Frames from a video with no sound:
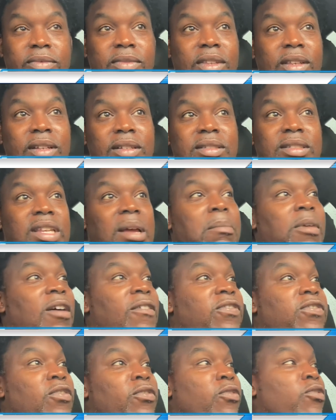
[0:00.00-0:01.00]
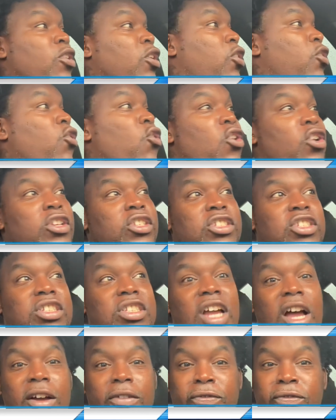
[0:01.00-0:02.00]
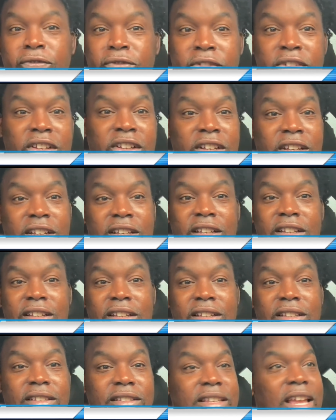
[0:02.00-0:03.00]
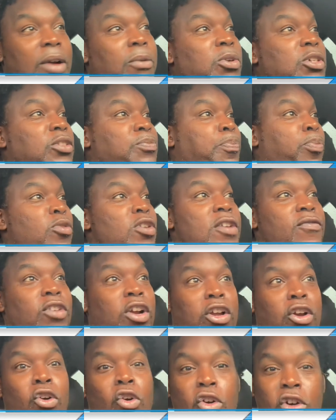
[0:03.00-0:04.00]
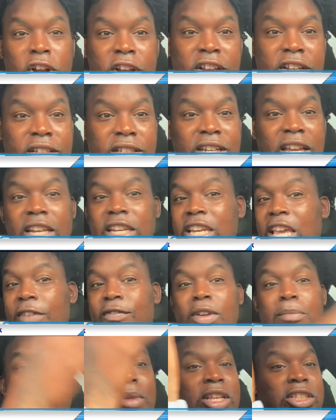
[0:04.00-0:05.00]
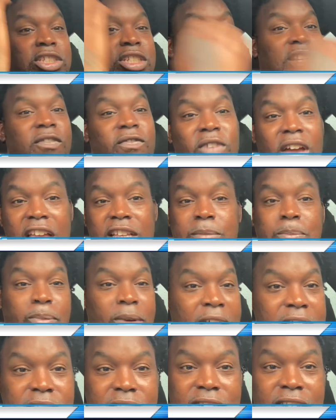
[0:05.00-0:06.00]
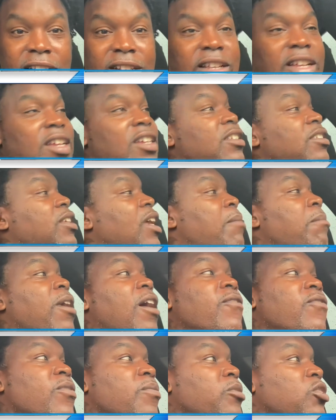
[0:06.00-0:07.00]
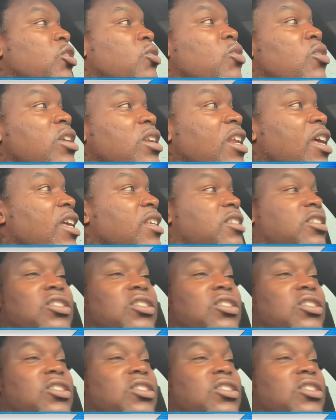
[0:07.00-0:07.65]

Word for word: Some of them recording stuff that was pre-recorded, didn't even mention the vice president. Some of them doing this.